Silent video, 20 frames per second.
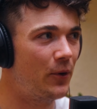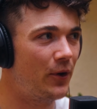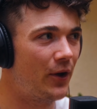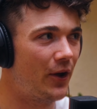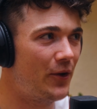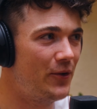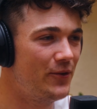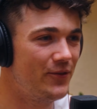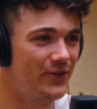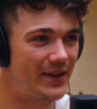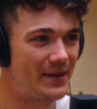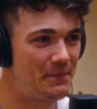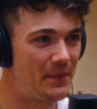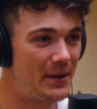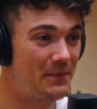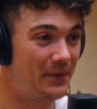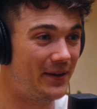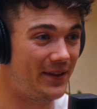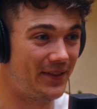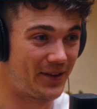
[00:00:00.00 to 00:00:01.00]
Hopefully,
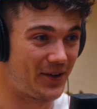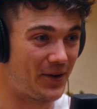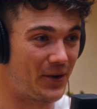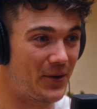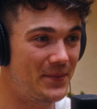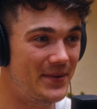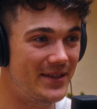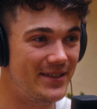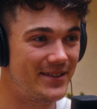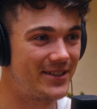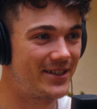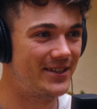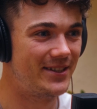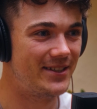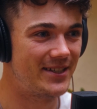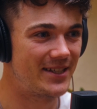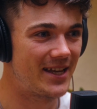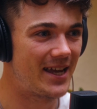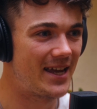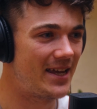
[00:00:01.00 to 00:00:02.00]
people in the comments
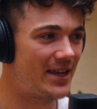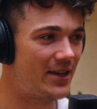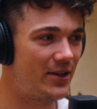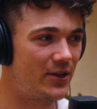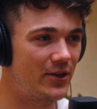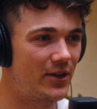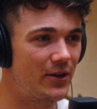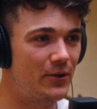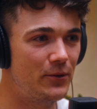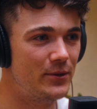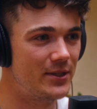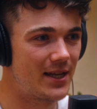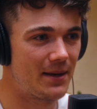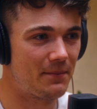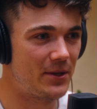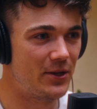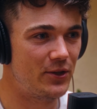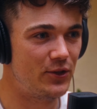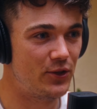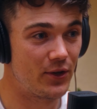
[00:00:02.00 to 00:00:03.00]
can say, you know,
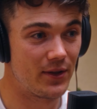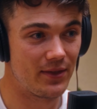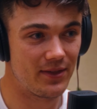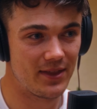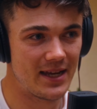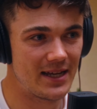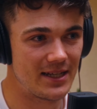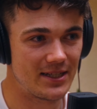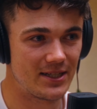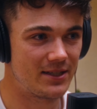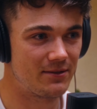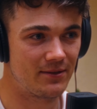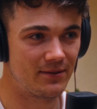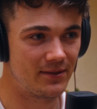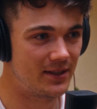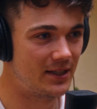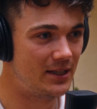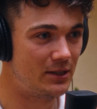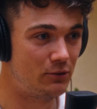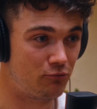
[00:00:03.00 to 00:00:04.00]
Sammy, you're doing this
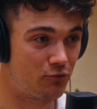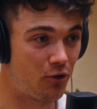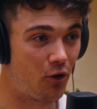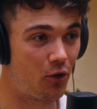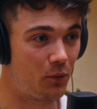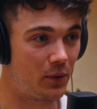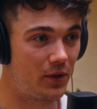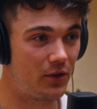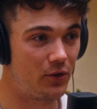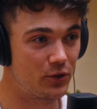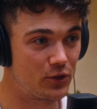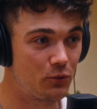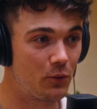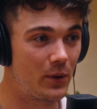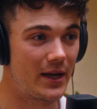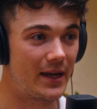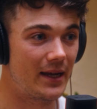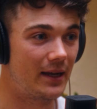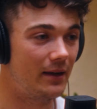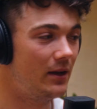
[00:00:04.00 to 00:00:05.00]
is wrong with your
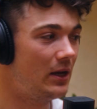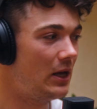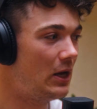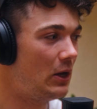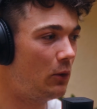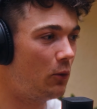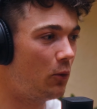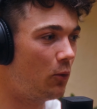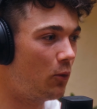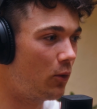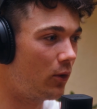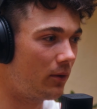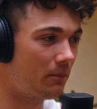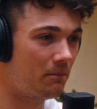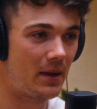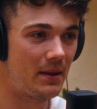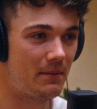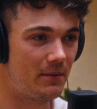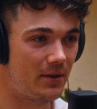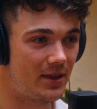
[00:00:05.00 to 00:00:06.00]
swing, or
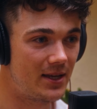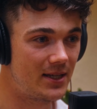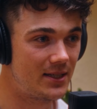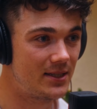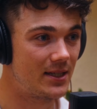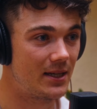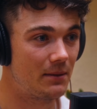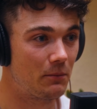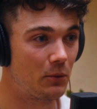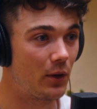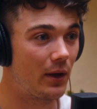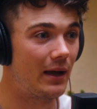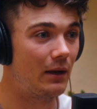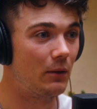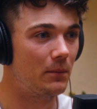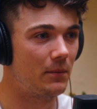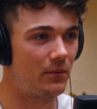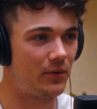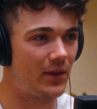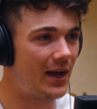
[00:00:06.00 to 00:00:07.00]
maybe this tip will help.